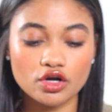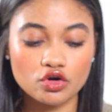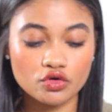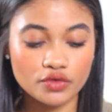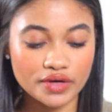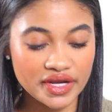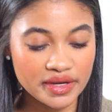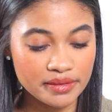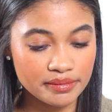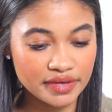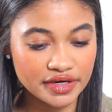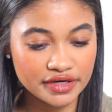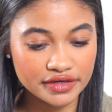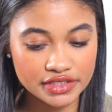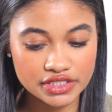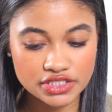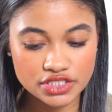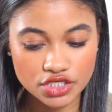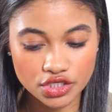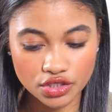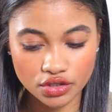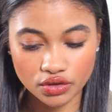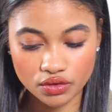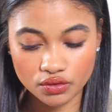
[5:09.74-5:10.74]
cranberry
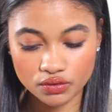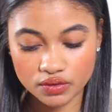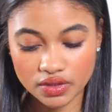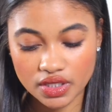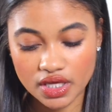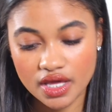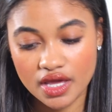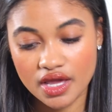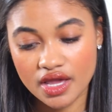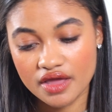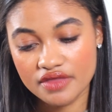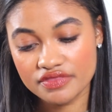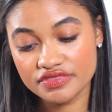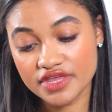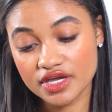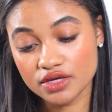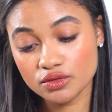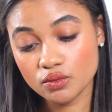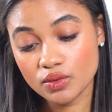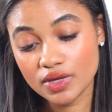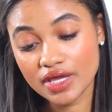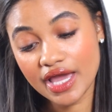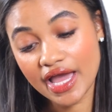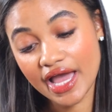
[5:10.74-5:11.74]
tone.
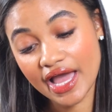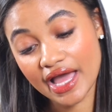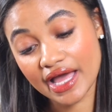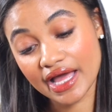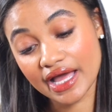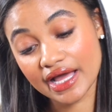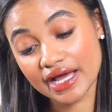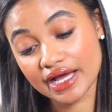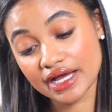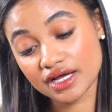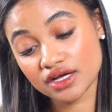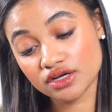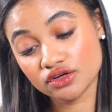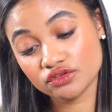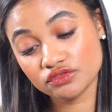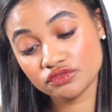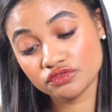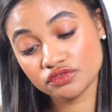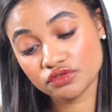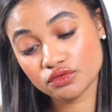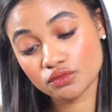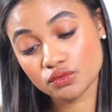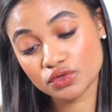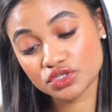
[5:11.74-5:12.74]
Then we
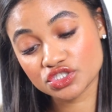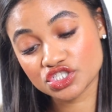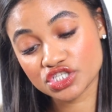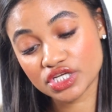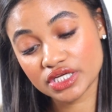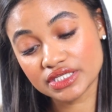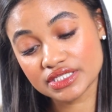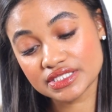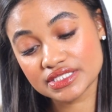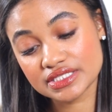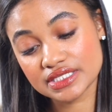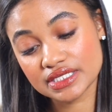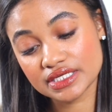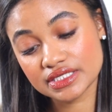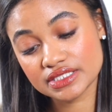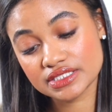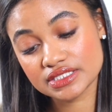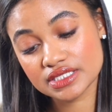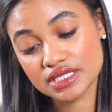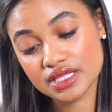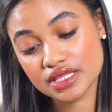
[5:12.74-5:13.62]
have, what shade is this?